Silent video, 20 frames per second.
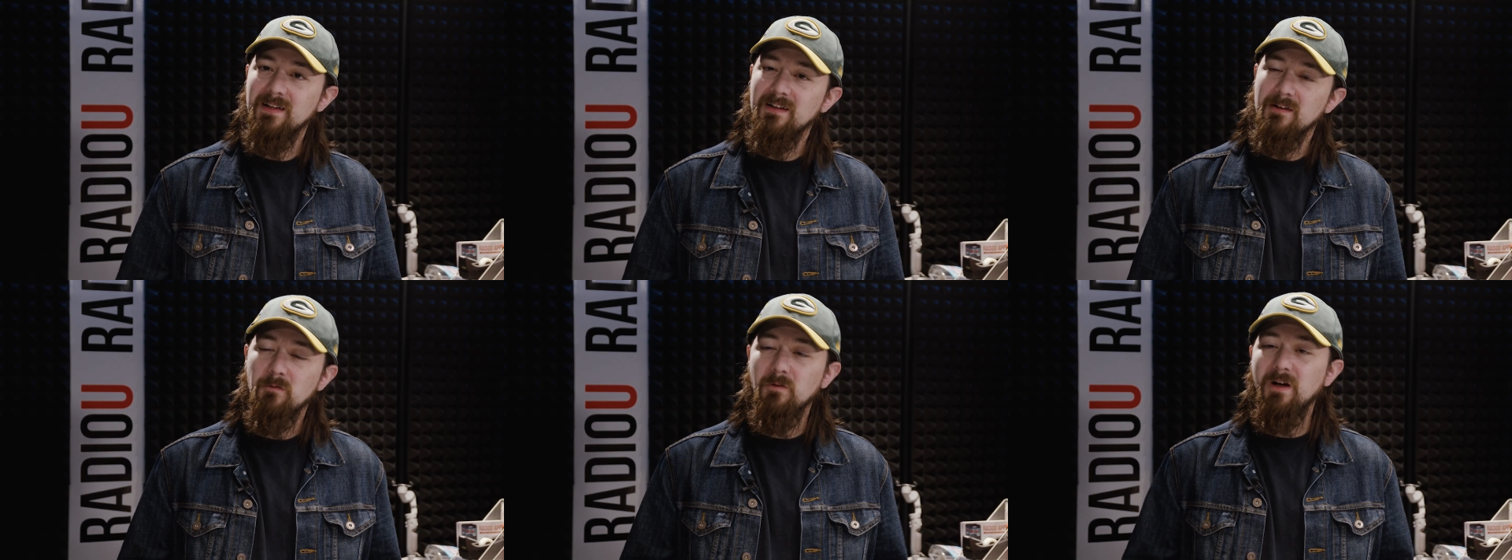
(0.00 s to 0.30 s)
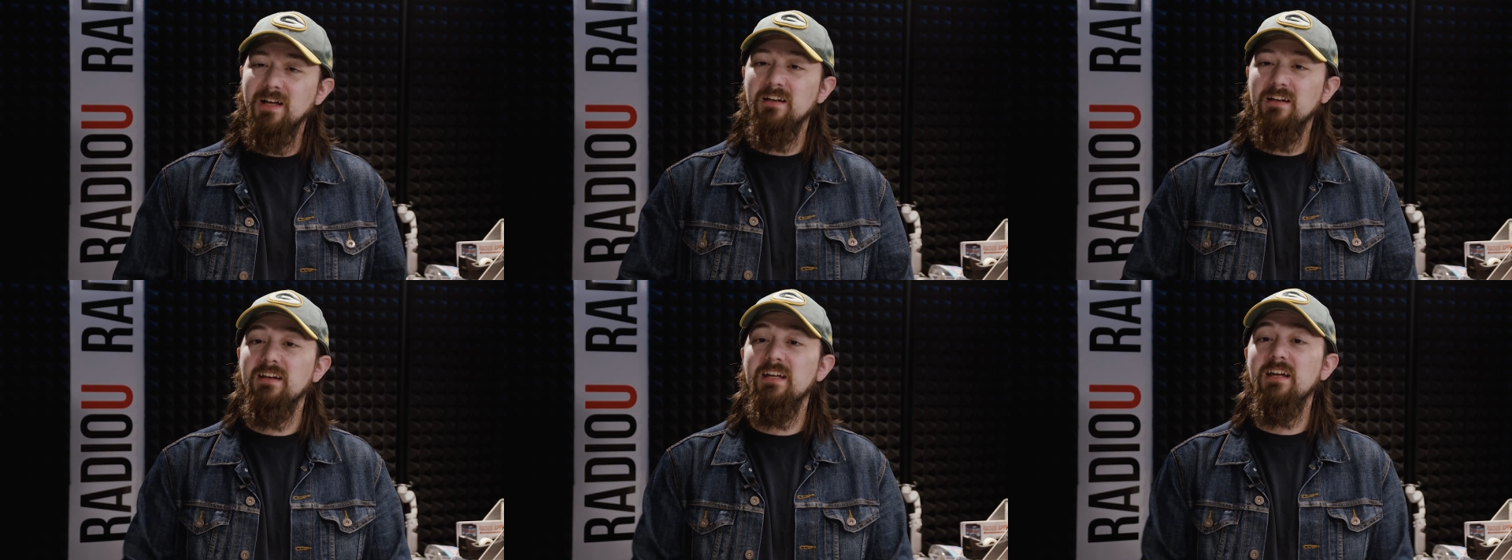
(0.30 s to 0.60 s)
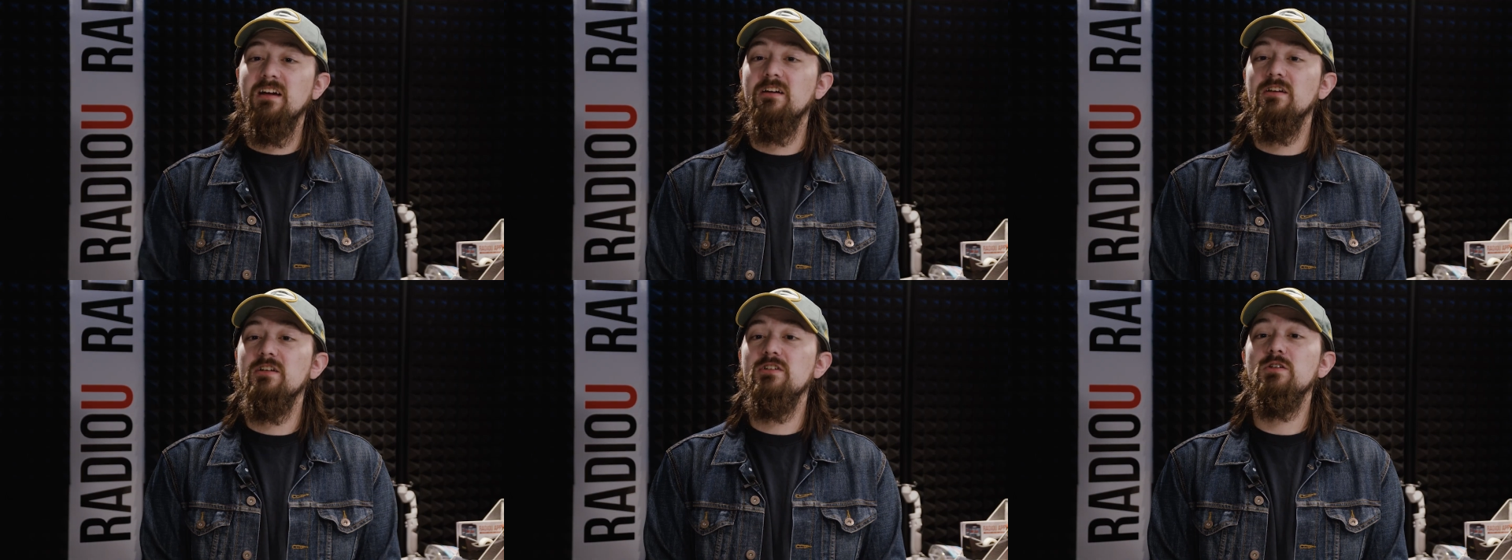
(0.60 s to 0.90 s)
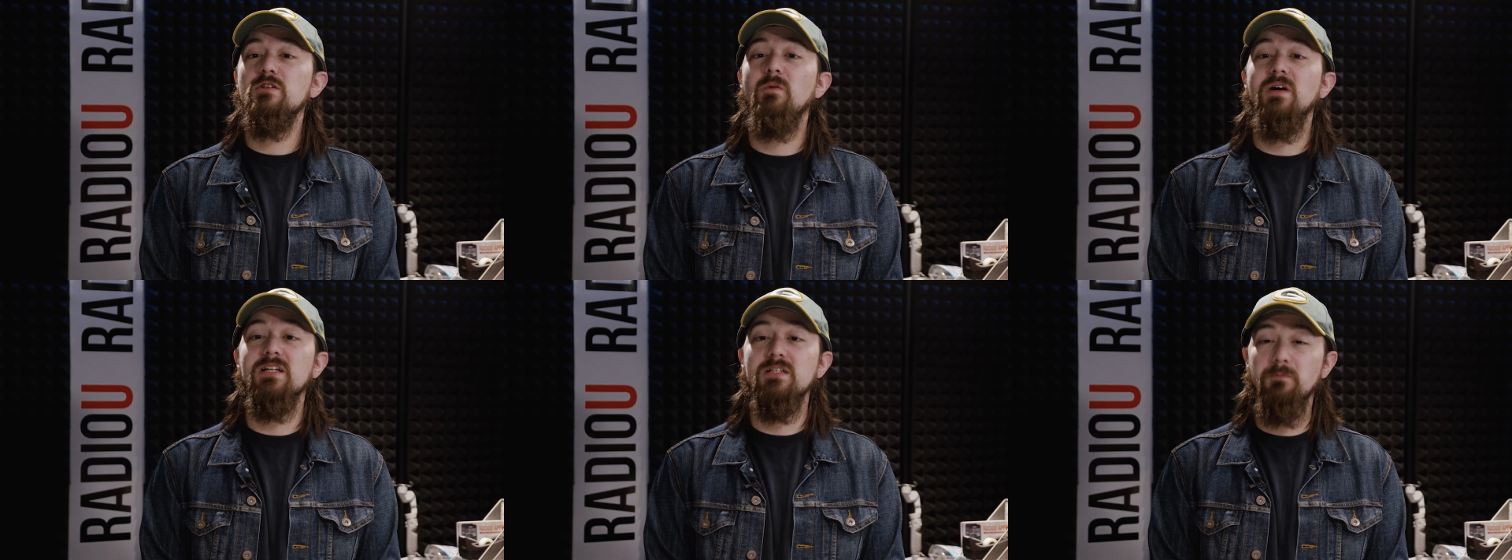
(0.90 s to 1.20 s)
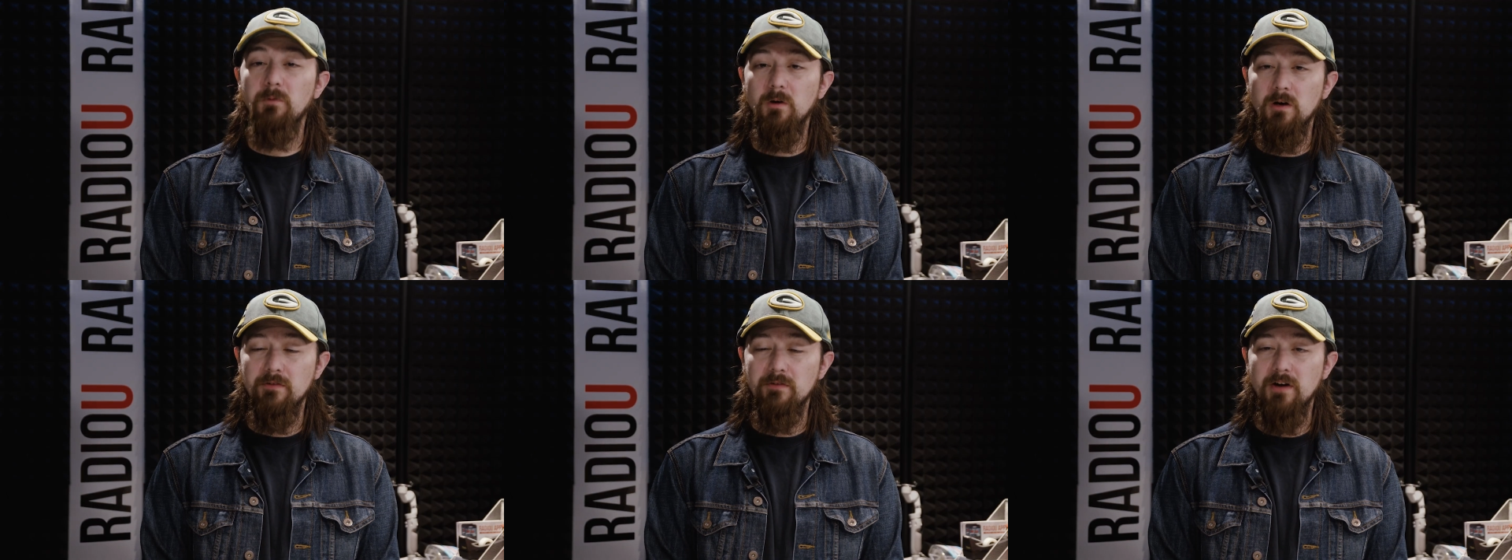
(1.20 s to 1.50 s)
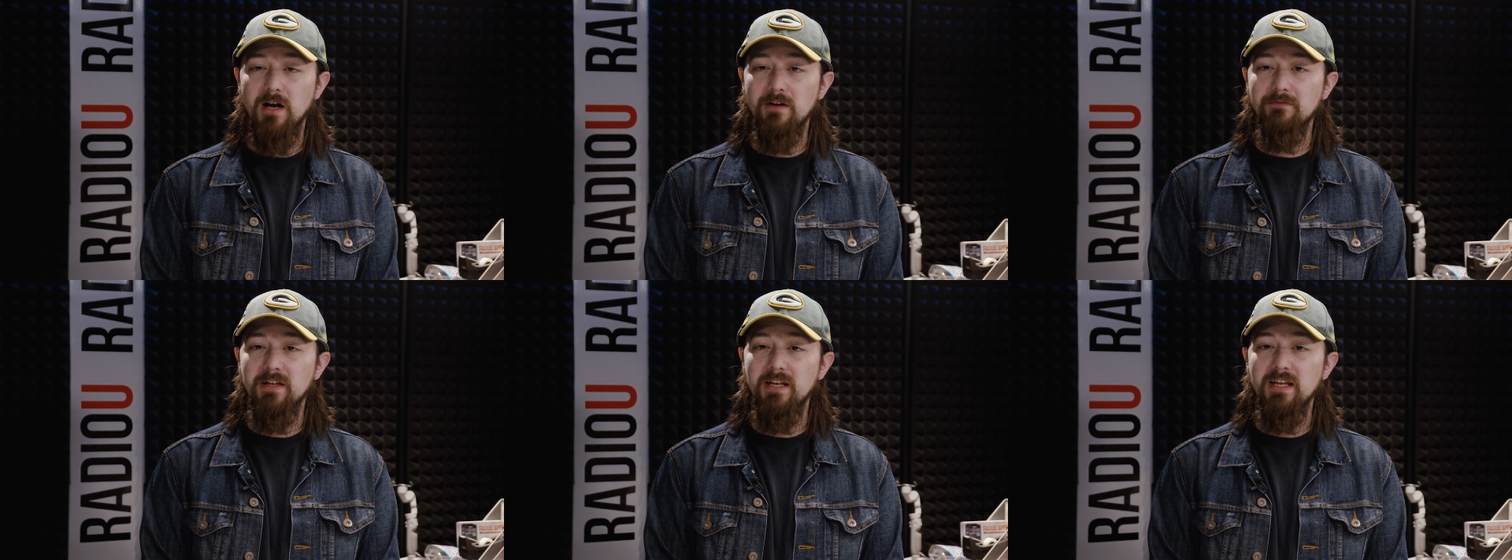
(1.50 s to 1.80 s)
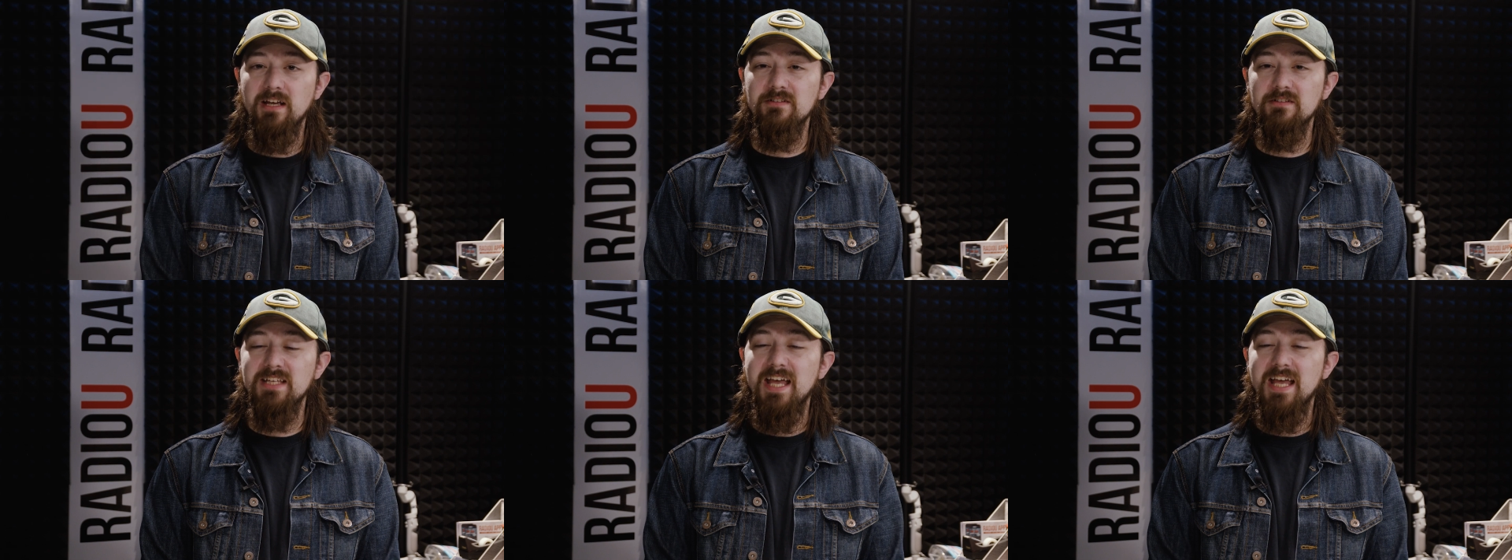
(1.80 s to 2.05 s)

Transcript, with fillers: While you're here, you should watch more of our videos